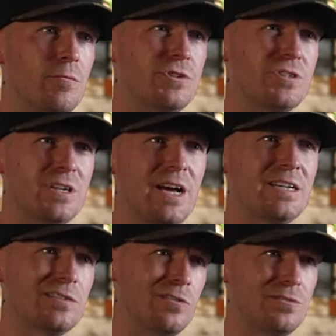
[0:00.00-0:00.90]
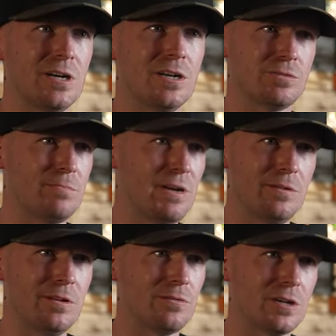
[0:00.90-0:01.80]
which is a nice little touch, maybe
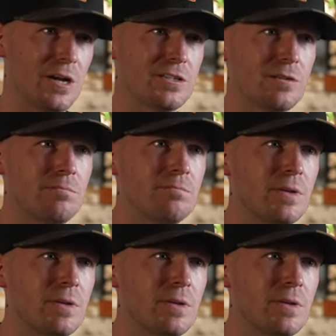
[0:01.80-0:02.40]
a little custom.